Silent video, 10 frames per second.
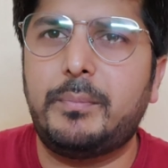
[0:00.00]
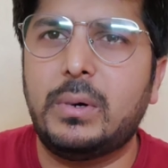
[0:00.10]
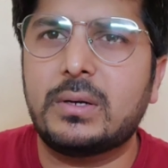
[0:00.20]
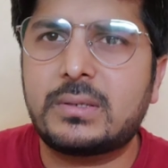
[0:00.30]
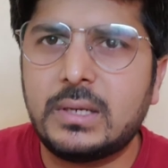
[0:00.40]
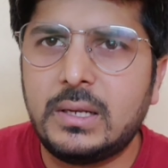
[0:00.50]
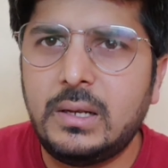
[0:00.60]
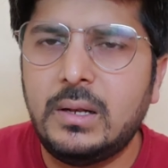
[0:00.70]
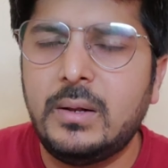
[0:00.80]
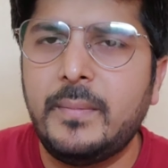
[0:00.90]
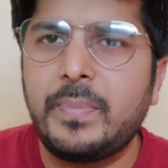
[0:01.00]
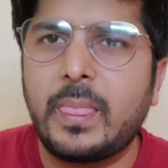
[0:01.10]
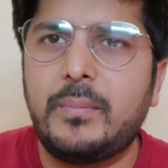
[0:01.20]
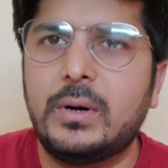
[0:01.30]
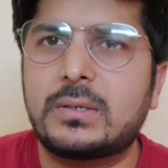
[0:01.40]

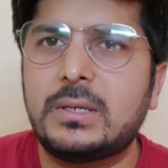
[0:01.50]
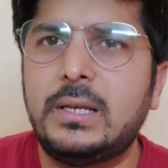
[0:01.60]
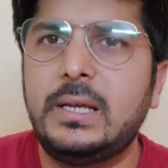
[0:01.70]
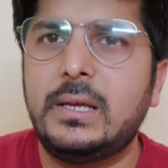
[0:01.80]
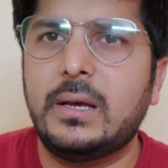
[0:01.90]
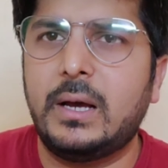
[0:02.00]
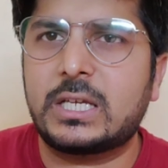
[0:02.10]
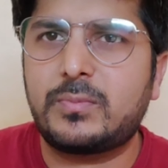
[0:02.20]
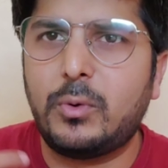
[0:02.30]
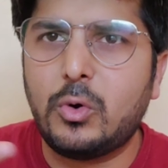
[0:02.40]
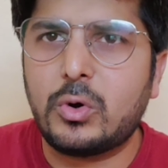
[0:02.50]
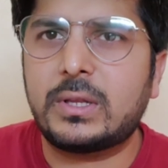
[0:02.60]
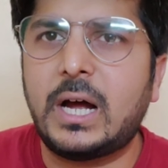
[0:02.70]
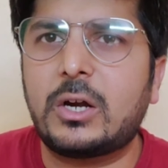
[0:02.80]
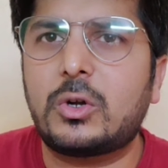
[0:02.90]
personally explore
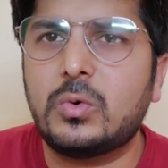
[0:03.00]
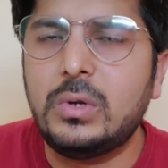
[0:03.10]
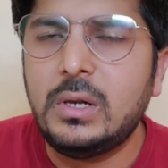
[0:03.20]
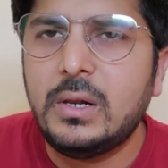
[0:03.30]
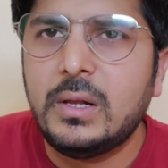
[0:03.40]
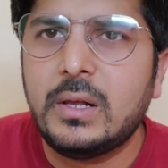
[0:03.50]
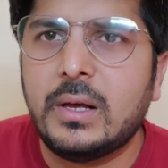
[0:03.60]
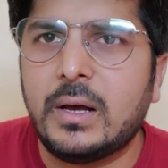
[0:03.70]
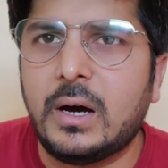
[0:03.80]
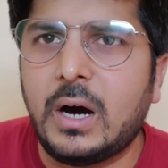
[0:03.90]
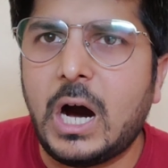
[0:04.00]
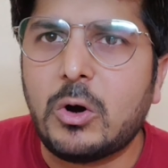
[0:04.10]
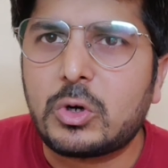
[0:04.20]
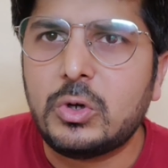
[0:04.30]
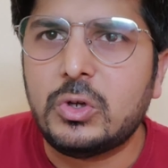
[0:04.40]
that tool,
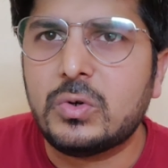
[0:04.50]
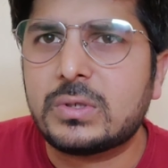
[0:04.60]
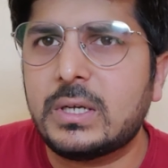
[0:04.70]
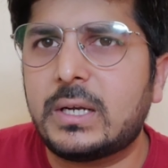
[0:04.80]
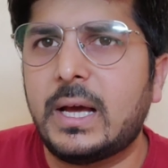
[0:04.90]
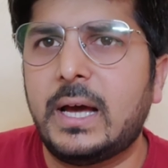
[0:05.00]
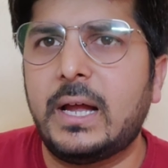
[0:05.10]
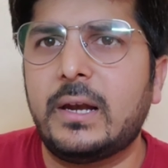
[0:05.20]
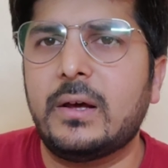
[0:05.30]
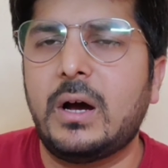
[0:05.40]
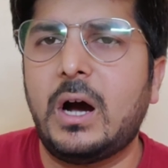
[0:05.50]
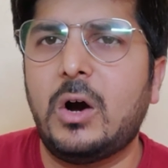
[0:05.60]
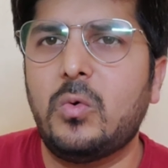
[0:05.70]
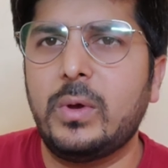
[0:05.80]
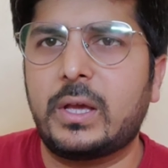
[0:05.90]
how to use it, and
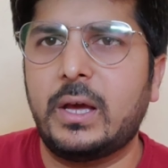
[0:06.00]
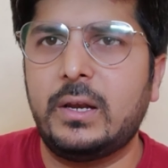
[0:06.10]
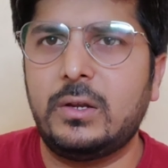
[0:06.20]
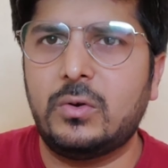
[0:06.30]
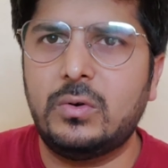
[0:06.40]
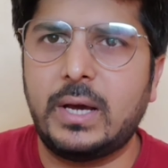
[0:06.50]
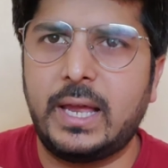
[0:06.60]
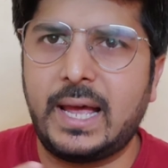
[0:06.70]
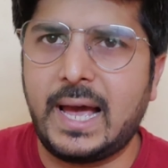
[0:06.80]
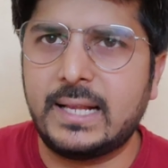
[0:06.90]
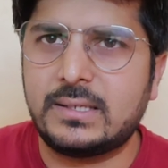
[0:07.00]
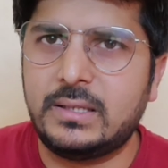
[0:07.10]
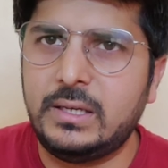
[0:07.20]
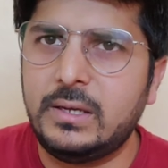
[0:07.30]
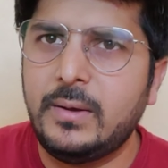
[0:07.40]
how we can, enhance
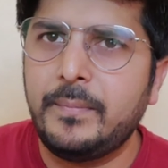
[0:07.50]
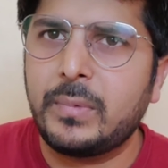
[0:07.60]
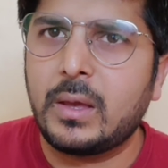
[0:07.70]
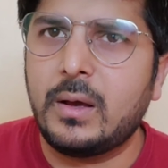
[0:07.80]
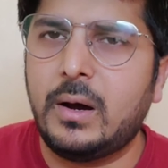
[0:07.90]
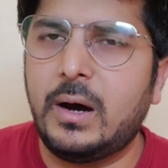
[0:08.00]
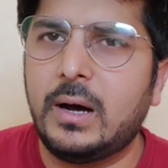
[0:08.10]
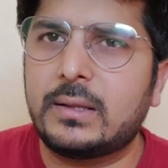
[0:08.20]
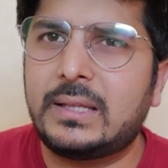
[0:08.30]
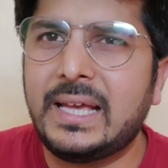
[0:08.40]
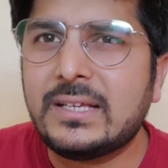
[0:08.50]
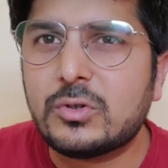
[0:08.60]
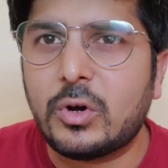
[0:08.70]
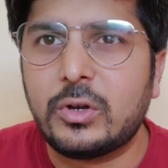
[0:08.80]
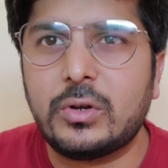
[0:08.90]
the
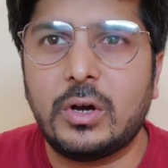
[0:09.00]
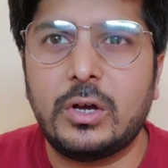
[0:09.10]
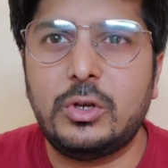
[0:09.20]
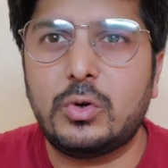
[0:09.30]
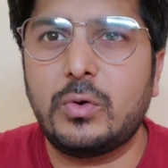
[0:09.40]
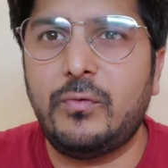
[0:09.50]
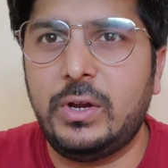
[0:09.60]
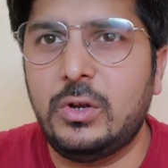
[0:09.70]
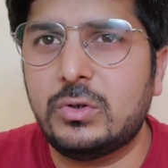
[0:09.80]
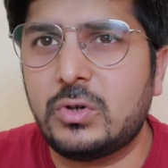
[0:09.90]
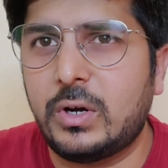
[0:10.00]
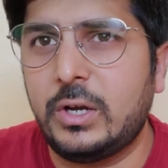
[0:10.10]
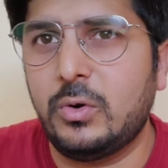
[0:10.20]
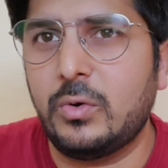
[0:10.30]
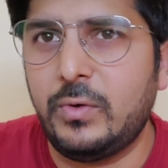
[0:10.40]
things on YouTube videos, on
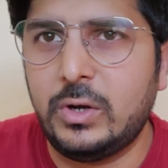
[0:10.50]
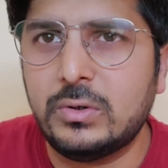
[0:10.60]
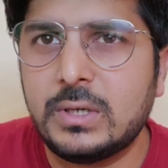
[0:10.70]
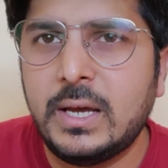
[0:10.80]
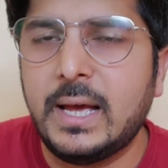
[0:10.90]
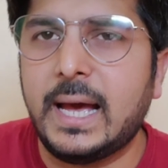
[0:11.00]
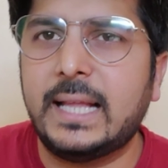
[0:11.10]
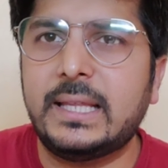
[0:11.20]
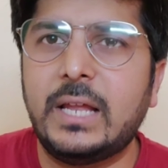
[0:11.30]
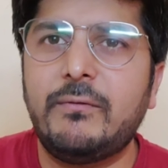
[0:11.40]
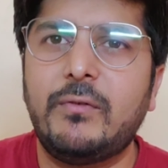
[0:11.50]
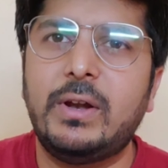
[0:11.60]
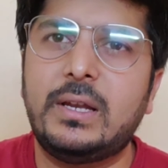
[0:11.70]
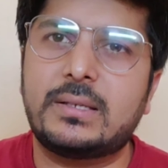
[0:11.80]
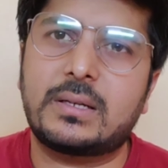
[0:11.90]
our YouTube videos. And then we
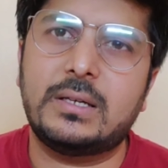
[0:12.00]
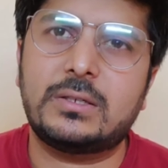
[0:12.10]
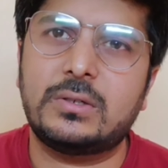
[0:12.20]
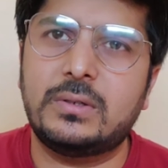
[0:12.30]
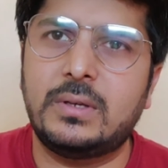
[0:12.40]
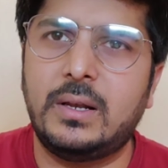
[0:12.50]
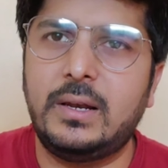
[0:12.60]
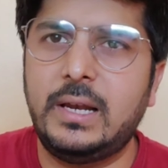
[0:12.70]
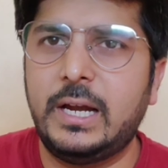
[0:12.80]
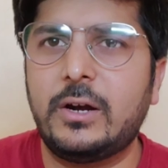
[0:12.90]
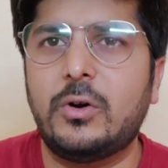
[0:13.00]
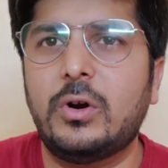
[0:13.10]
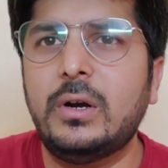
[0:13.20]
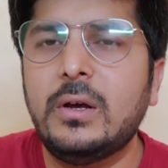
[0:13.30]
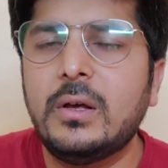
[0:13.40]
will discuss later
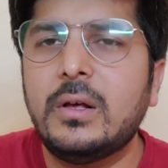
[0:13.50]
on